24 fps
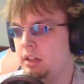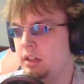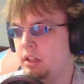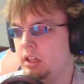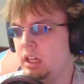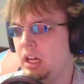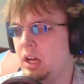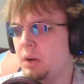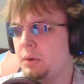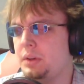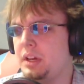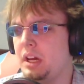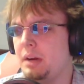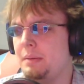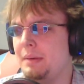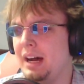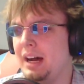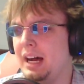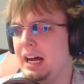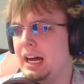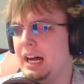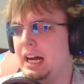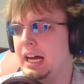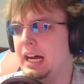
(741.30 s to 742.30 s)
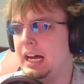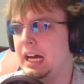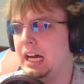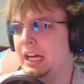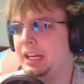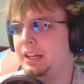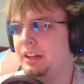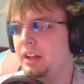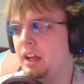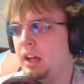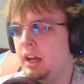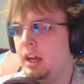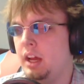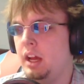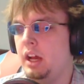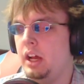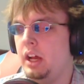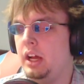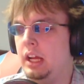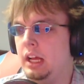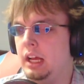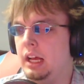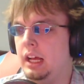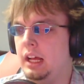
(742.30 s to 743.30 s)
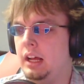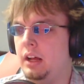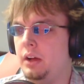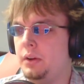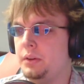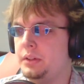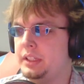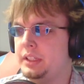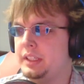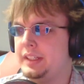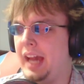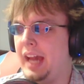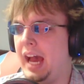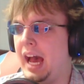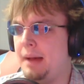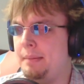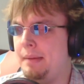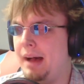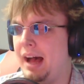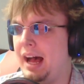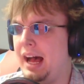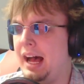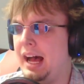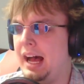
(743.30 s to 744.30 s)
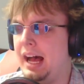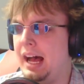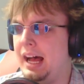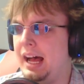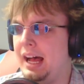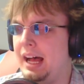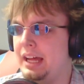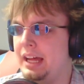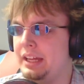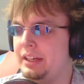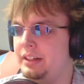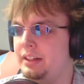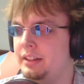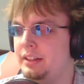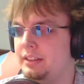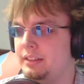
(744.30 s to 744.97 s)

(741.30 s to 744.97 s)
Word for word: Oh, come on! Oh, come on!